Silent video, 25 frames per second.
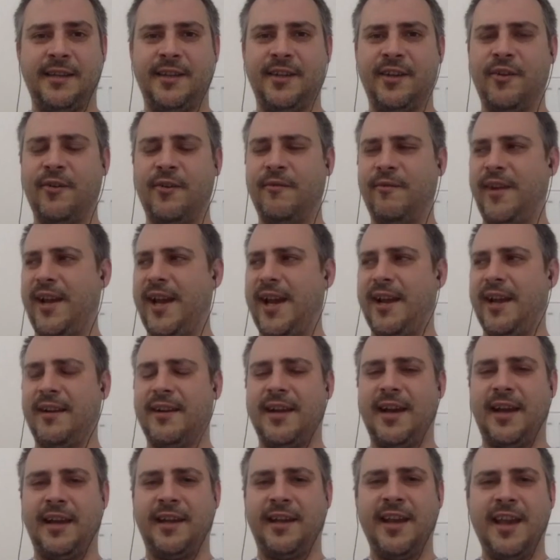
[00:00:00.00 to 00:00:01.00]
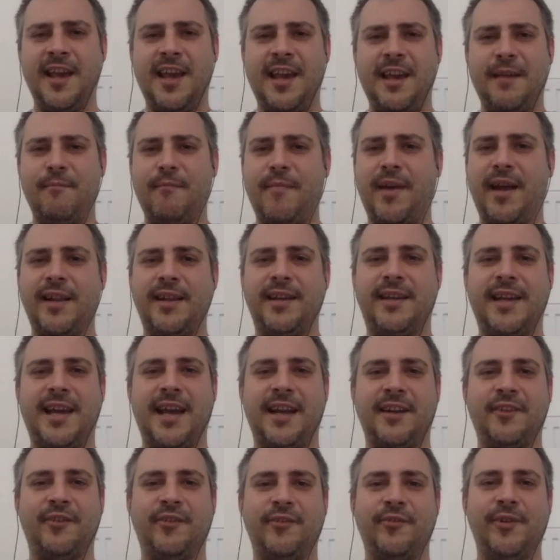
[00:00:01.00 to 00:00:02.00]
we had like many
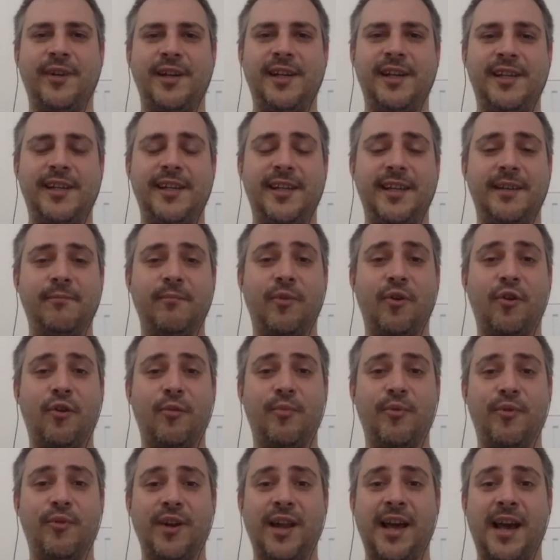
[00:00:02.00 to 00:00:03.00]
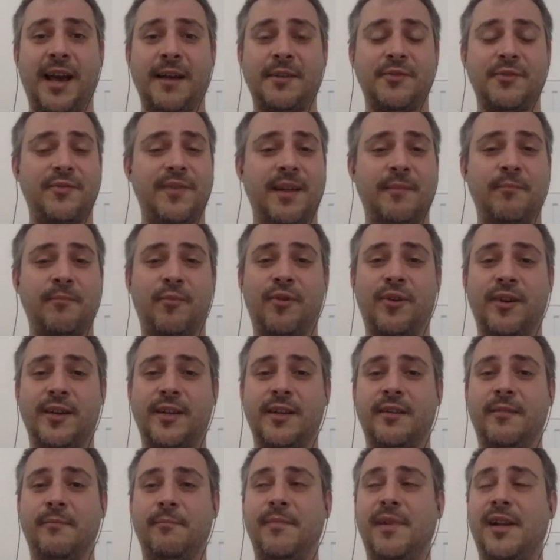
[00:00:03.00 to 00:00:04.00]
category leading mobile apps. We had more
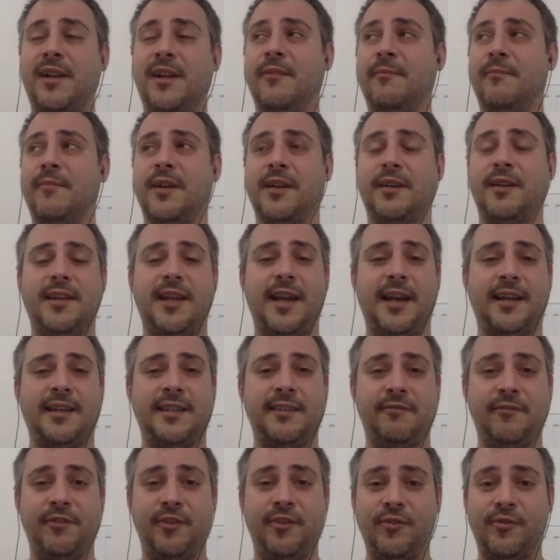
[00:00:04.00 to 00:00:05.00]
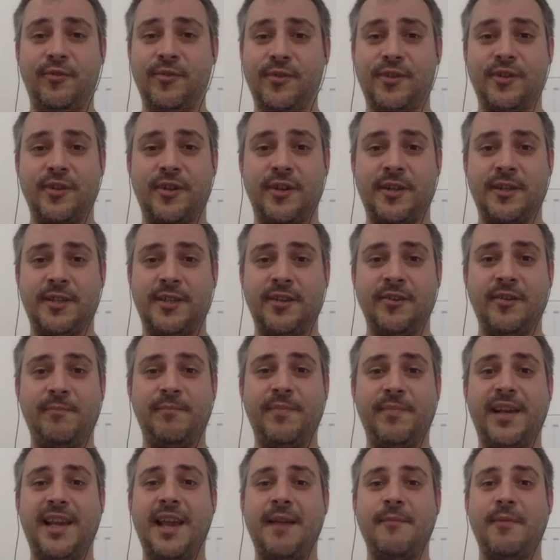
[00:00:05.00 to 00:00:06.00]
than 1 million monthly active users. So it
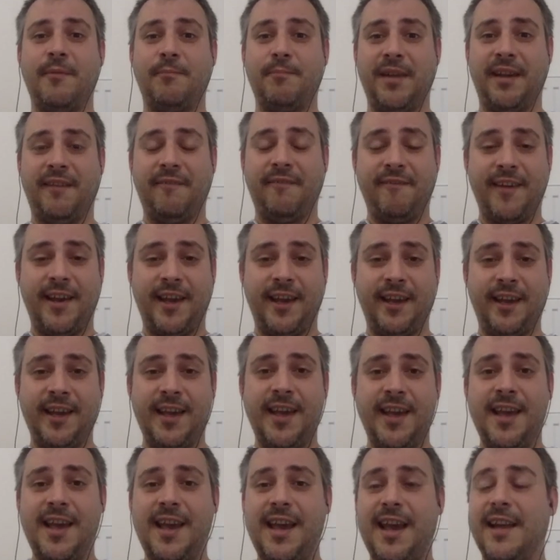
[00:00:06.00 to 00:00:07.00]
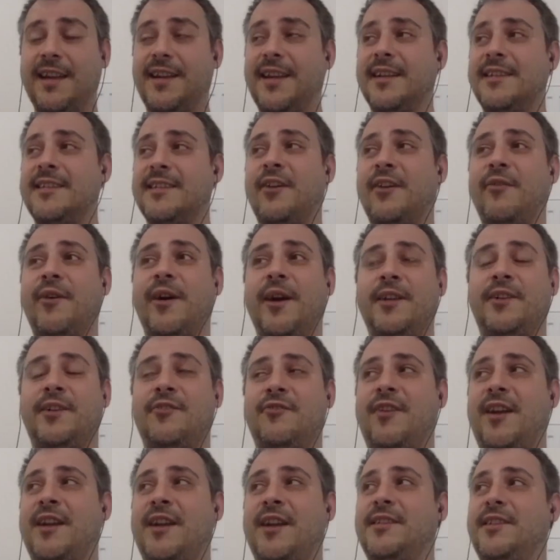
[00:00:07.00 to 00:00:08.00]
became a big thing. And that's how I
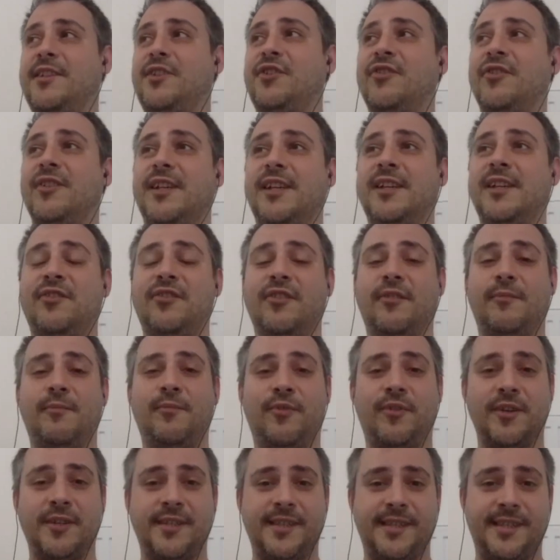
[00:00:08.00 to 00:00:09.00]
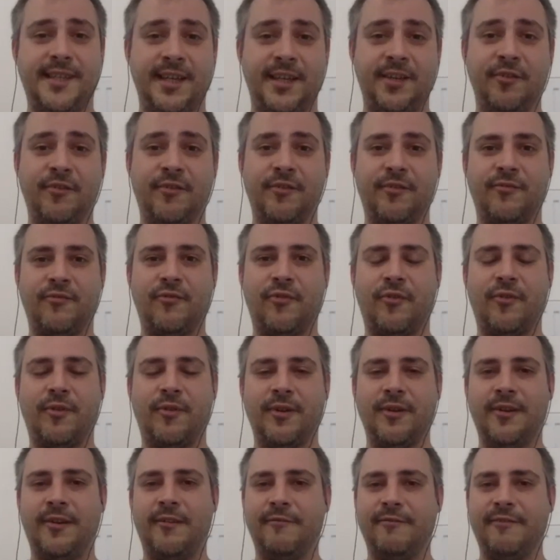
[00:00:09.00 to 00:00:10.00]
transitioned into a more senior
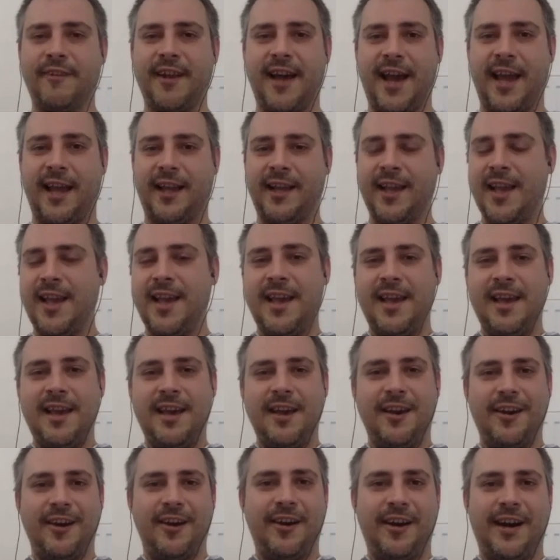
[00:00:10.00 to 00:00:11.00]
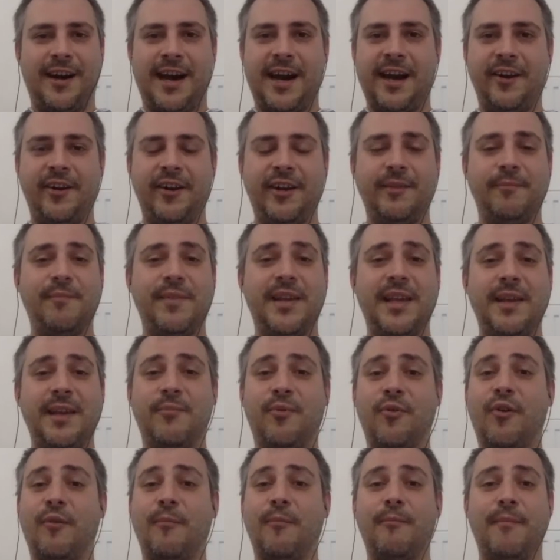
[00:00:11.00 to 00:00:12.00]
role of like hiring
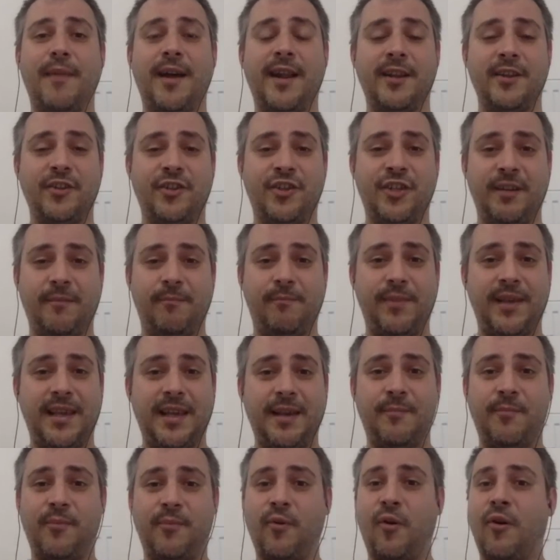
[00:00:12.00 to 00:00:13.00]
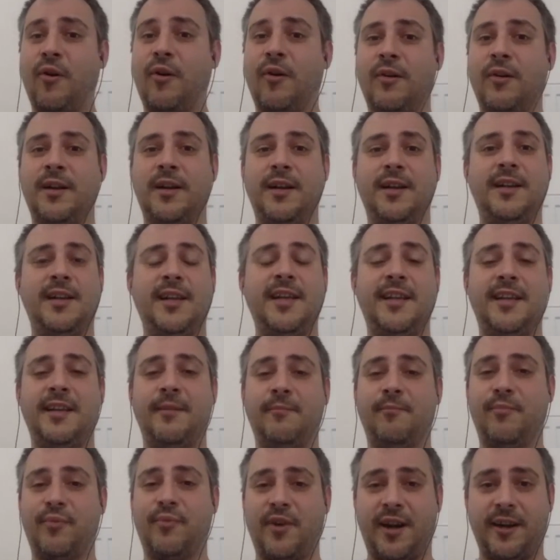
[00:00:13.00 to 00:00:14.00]
people, managing people,
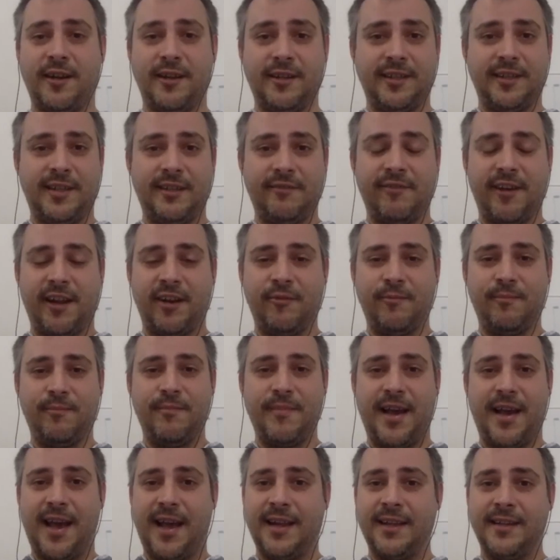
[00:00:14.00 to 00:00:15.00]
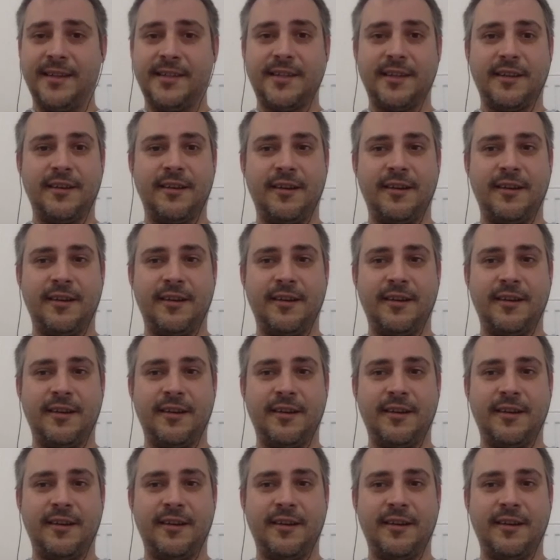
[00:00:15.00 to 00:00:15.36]
leading product development,